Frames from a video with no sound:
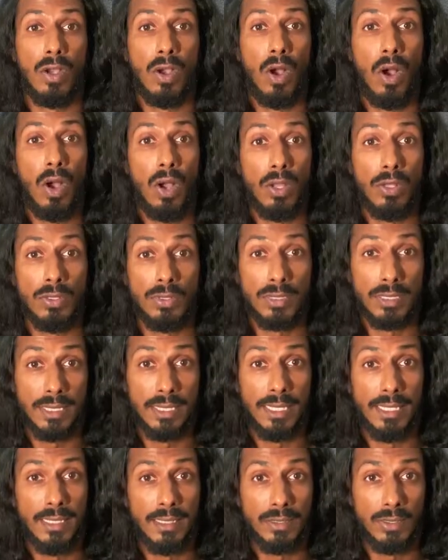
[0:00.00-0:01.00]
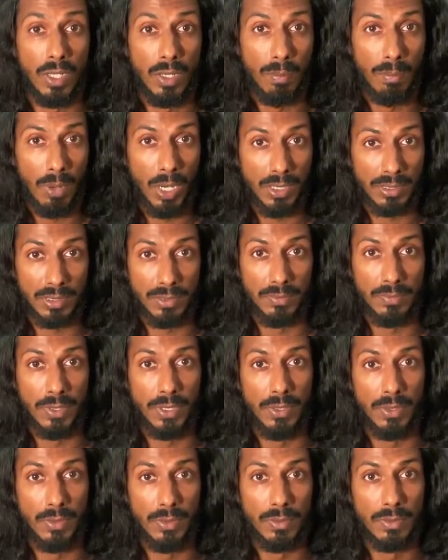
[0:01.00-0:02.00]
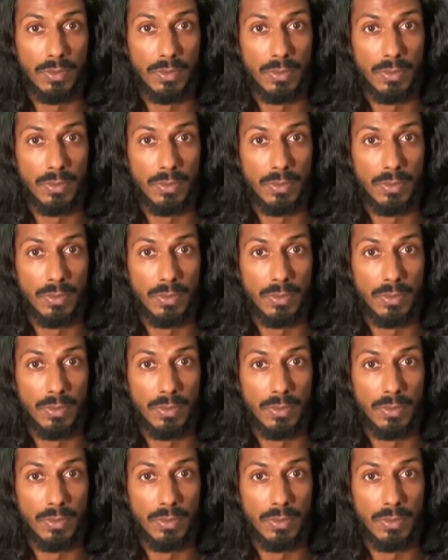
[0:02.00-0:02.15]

On today's unboxing video,